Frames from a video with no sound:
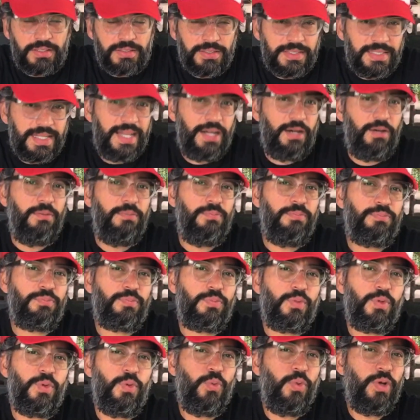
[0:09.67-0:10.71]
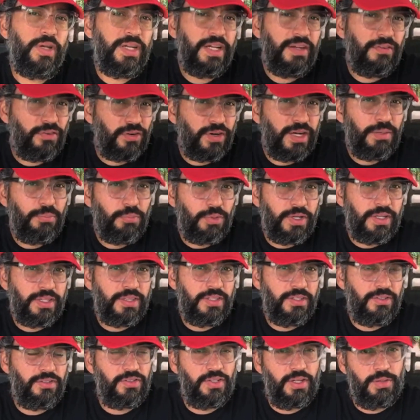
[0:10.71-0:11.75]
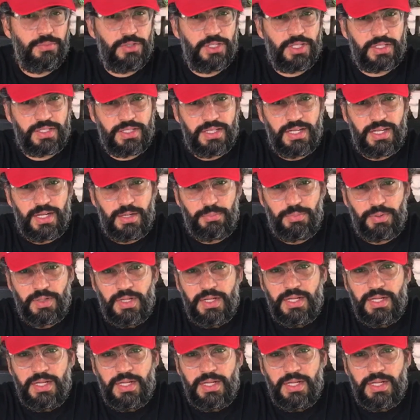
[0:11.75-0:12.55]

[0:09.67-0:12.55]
Now, whenever I bring this subject up,